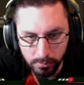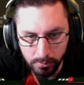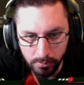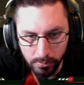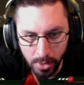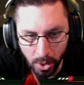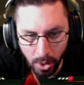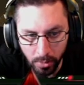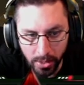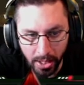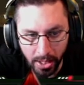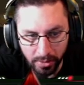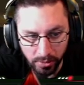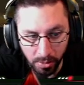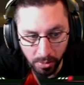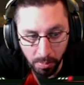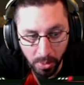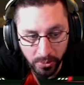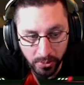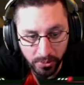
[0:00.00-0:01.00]
Okay, so
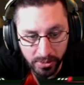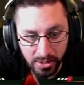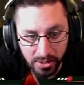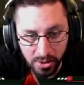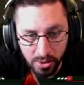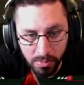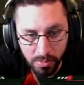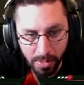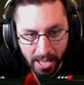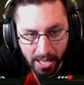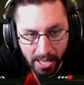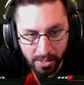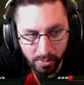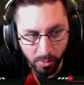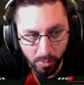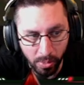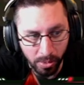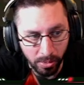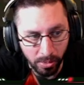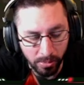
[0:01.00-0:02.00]
mostly you, man.
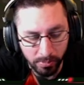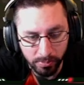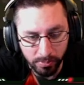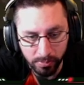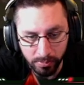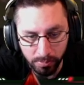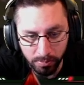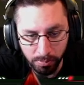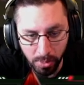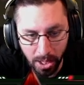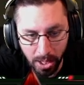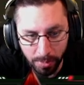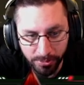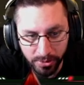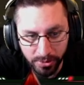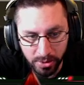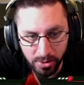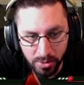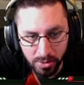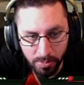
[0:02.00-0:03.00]
Well, props
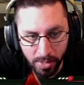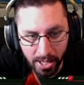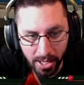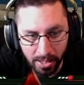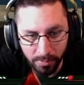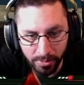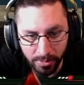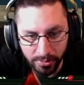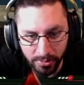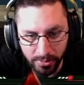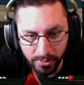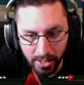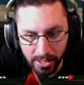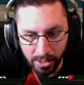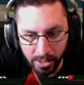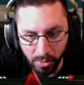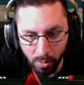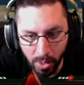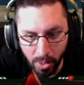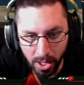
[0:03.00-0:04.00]
to you, man. It must have taken
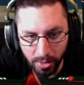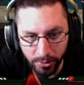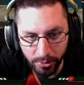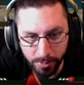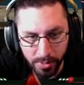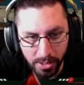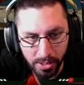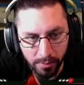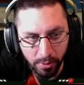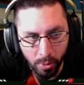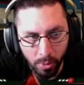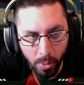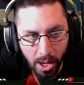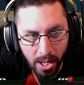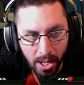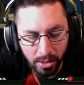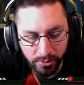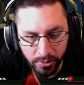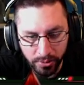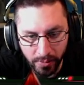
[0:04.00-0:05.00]
a while. Speaking of a
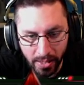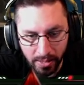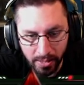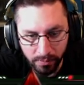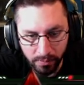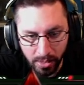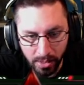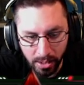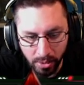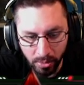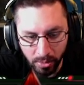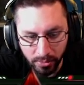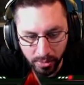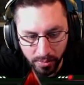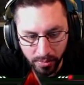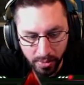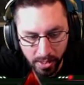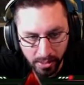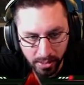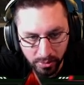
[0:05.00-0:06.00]
while, so that goes in
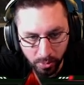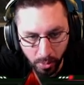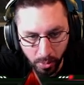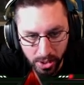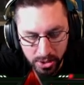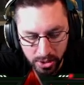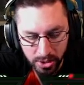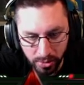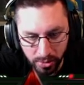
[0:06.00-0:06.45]
the next question.